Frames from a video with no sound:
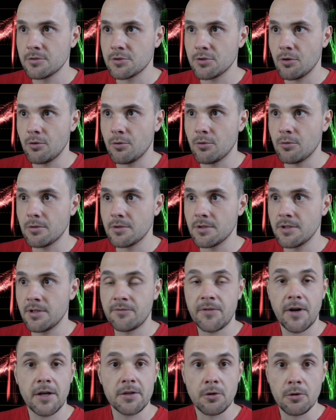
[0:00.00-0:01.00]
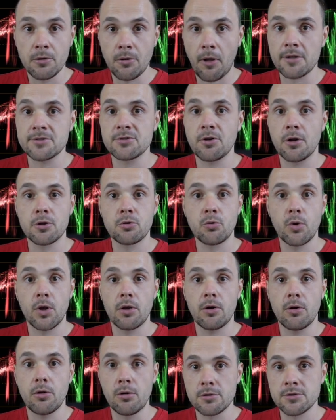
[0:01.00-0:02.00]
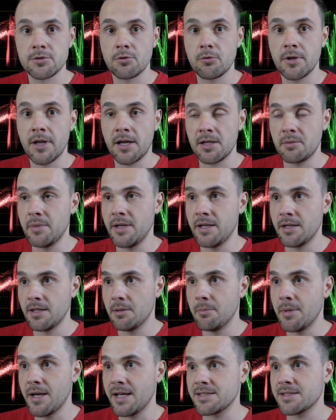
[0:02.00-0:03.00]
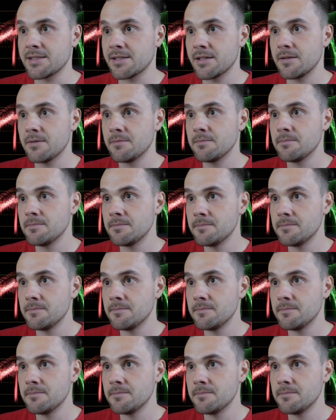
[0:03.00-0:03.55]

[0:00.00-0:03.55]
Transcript: so the final result will also not be the best.